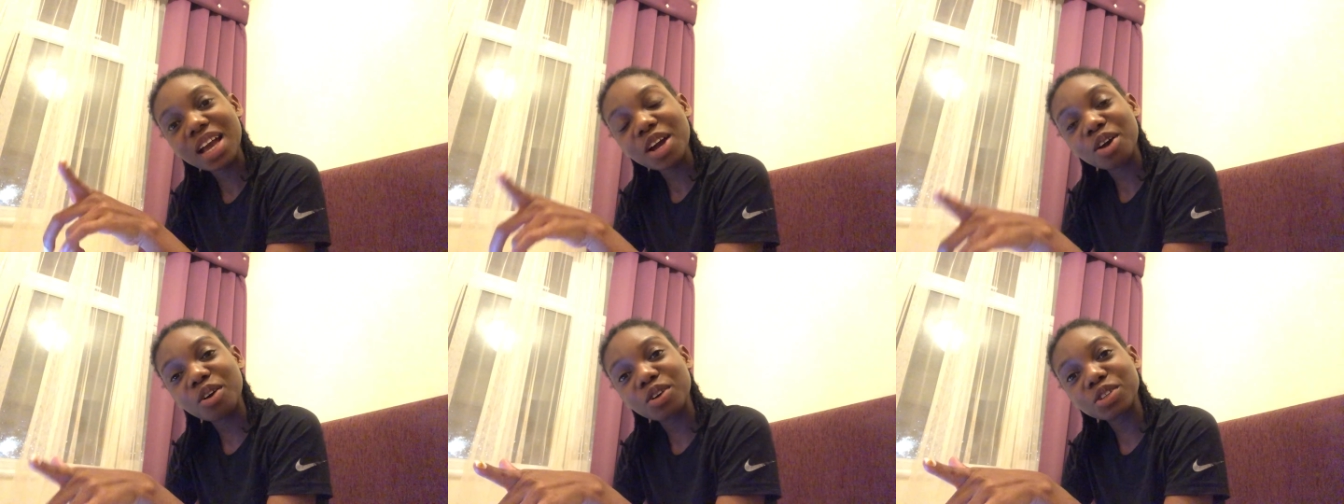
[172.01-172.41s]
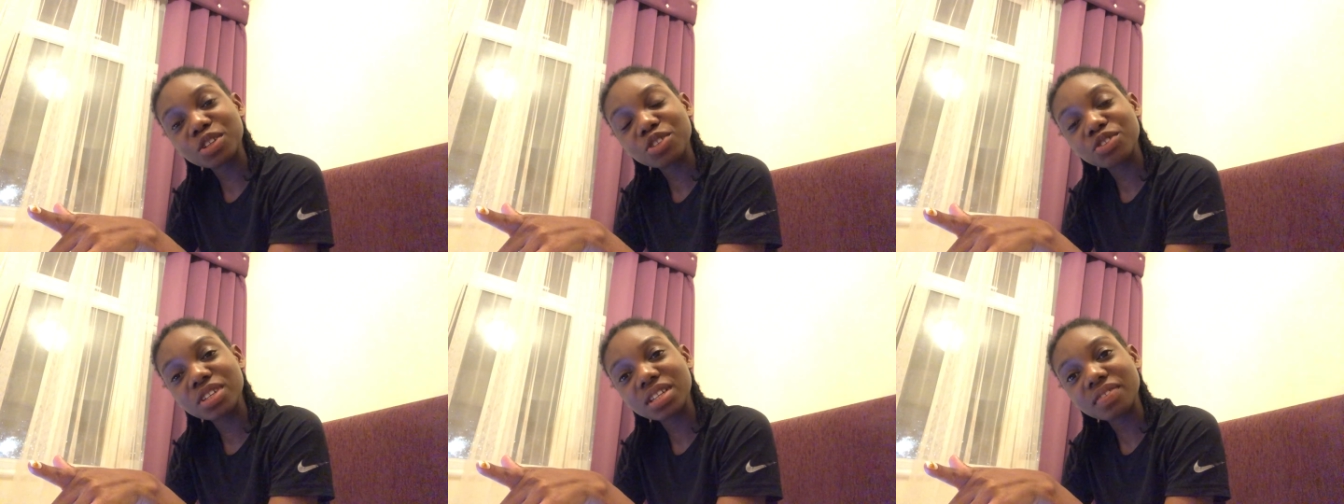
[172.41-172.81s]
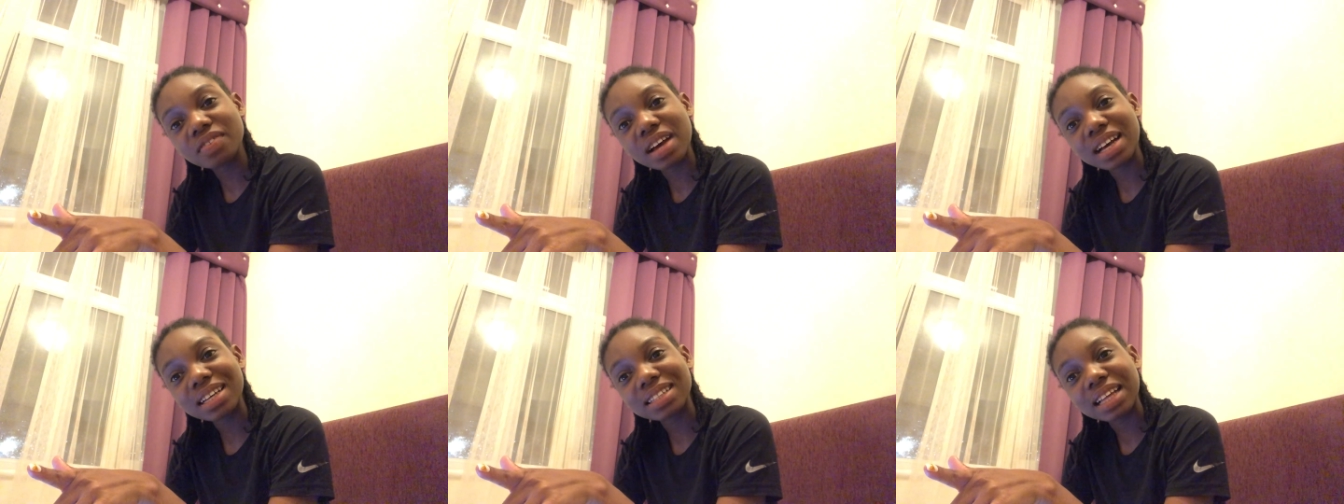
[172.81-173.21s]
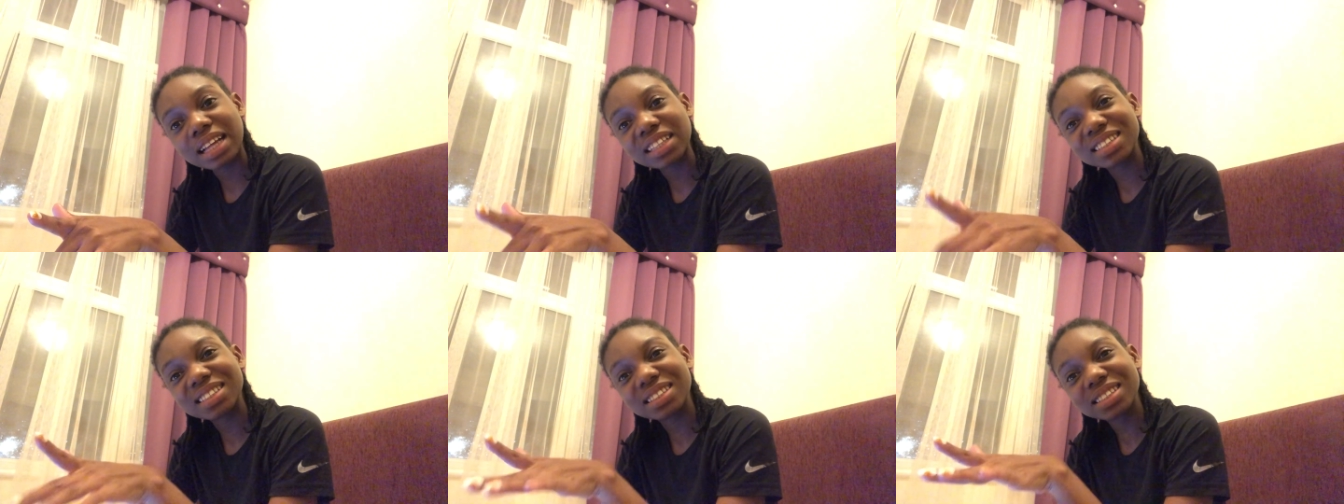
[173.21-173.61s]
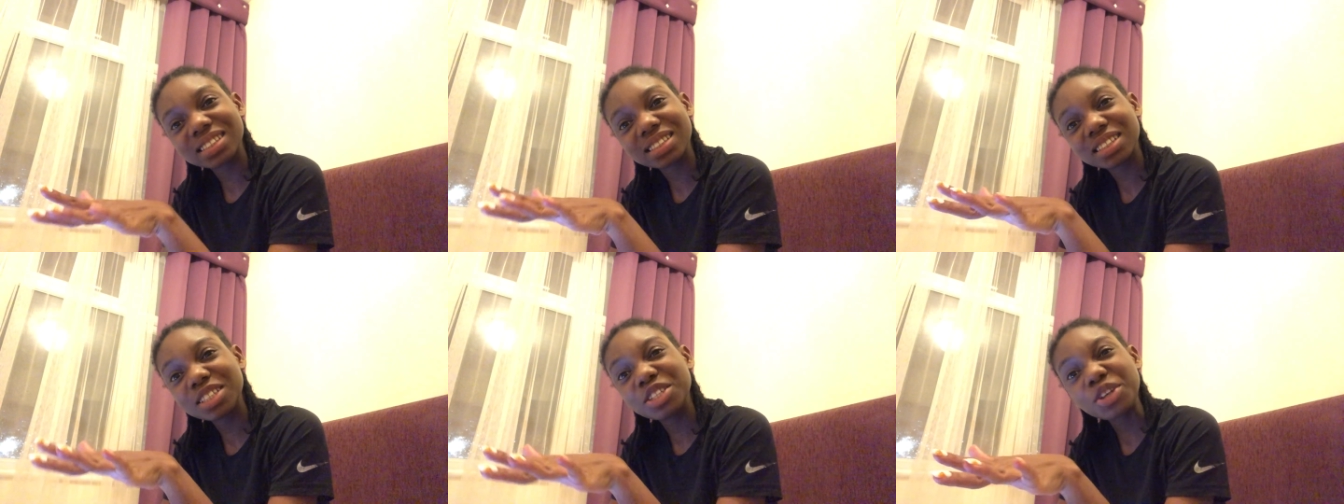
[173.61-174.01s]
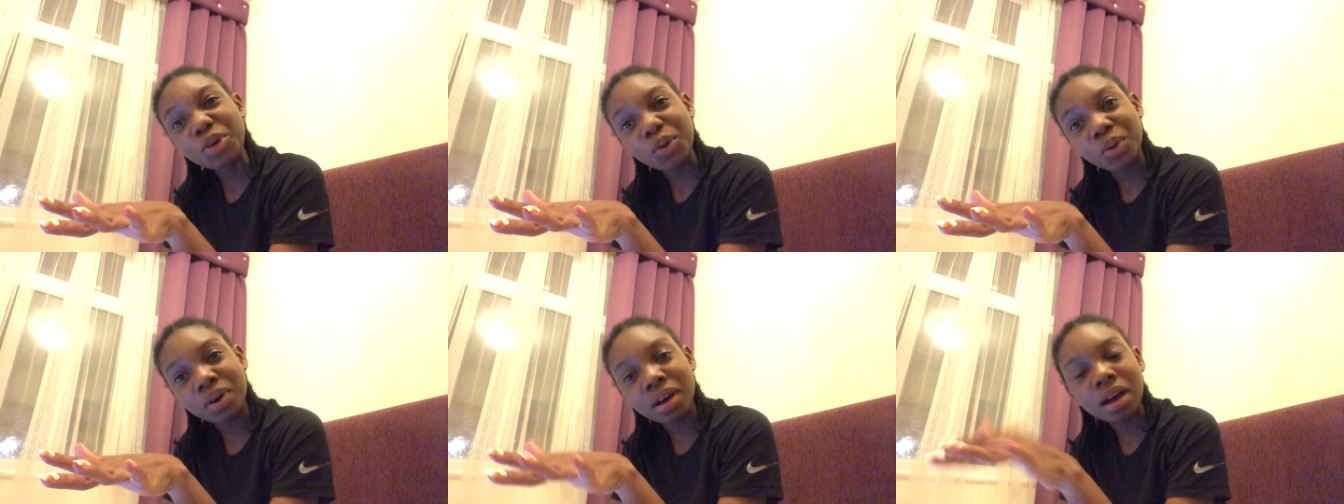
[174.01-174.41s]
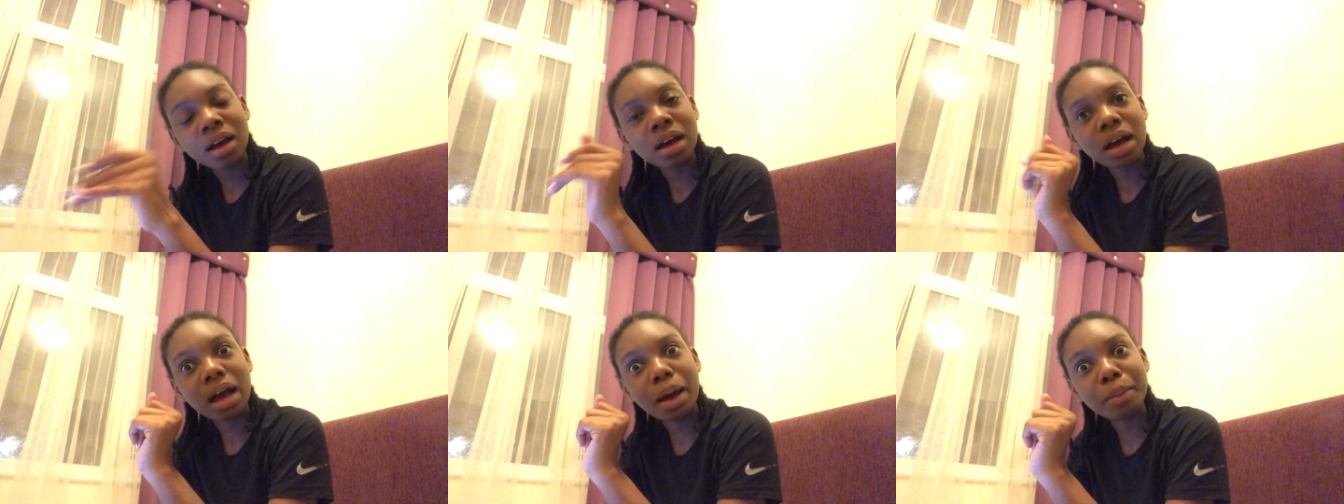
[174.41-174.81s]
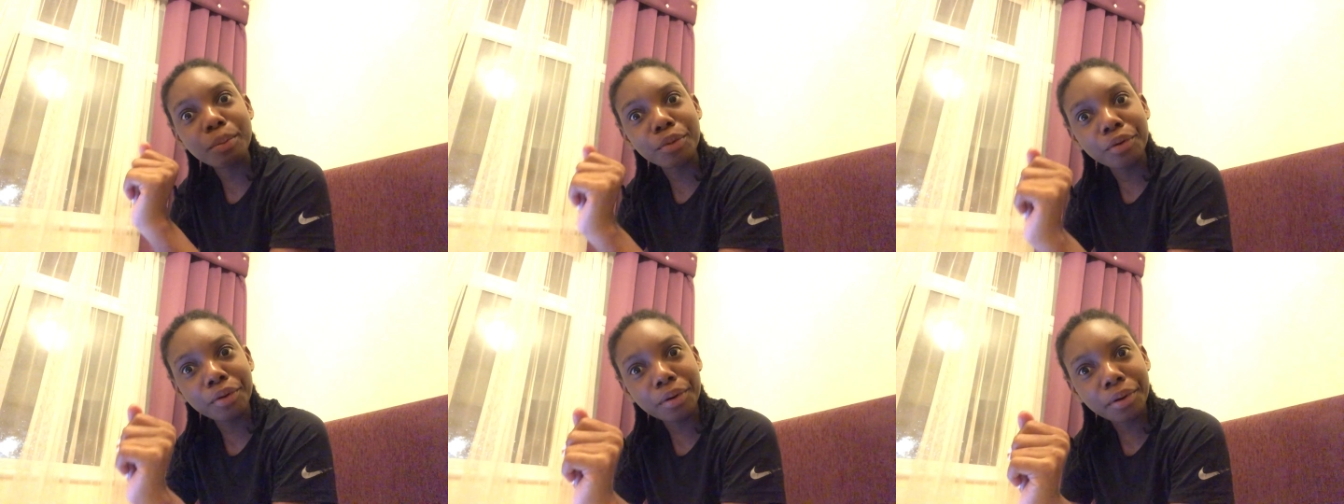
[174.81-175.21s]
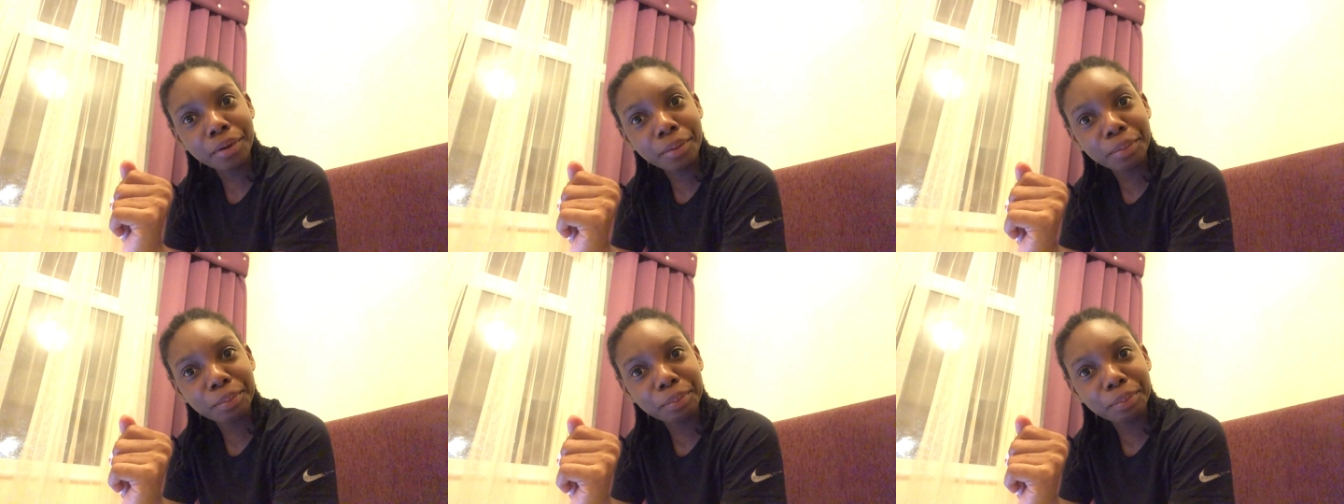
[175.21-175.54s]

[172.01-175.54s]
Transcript: Considering the fact that I'm broke.